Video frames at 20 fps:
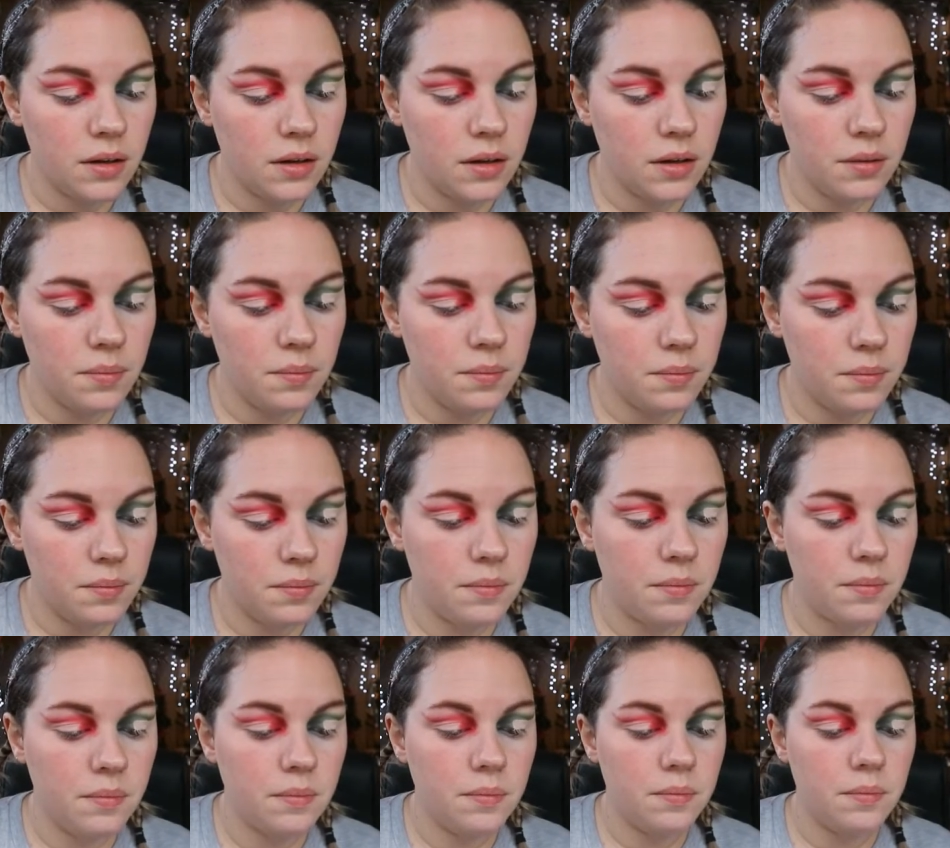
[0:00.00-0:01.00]

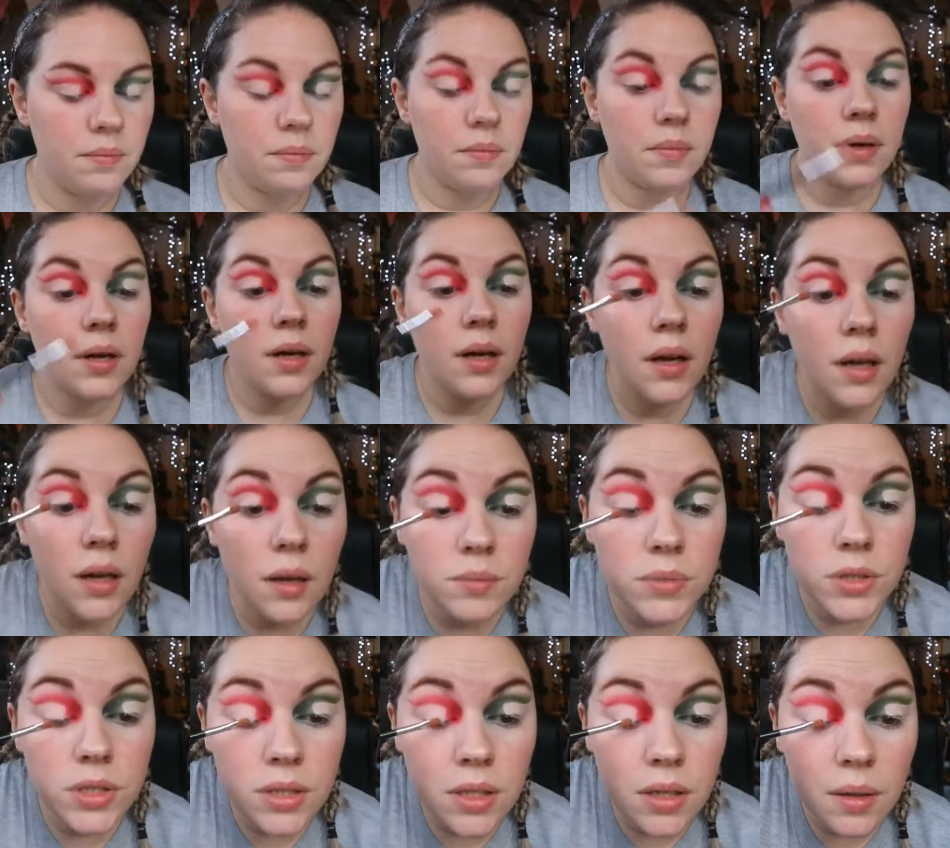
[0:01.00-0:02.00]
I'm
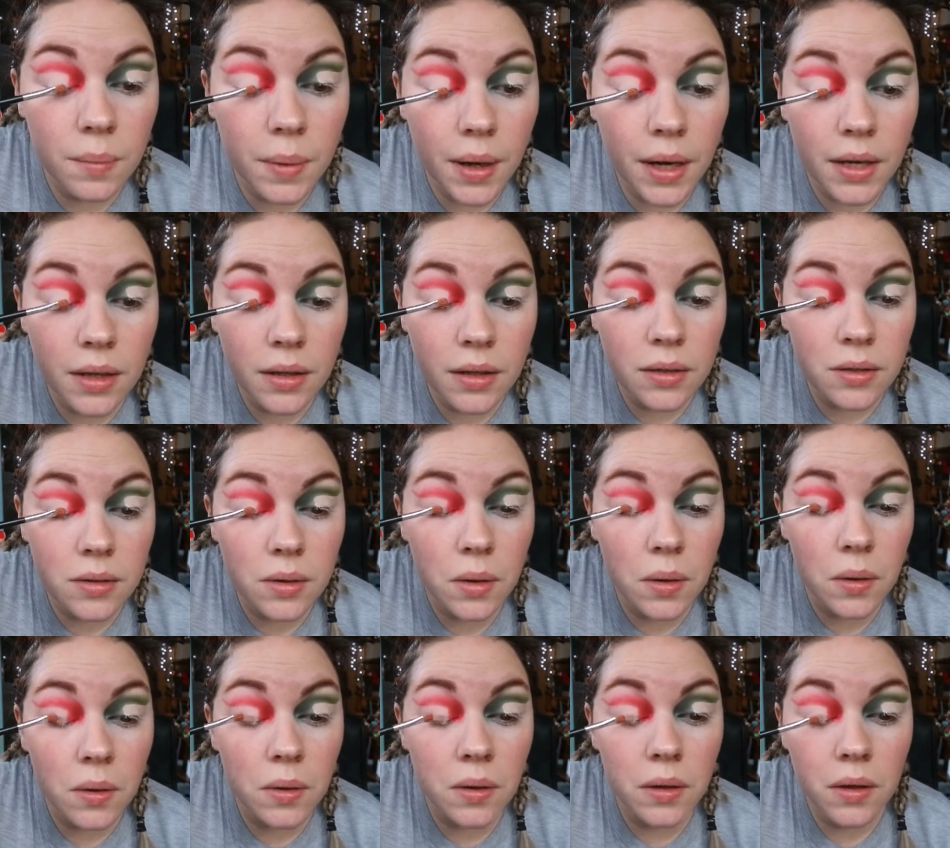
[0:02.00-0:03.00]
just going to paint this
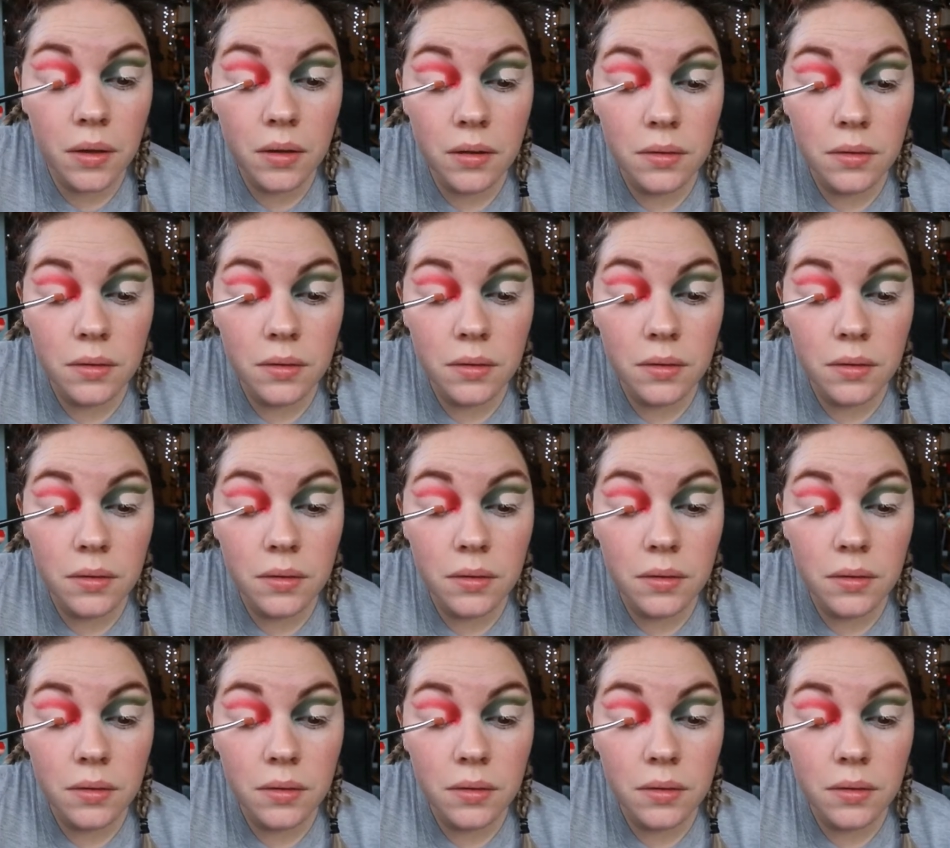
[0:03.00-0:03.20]
on.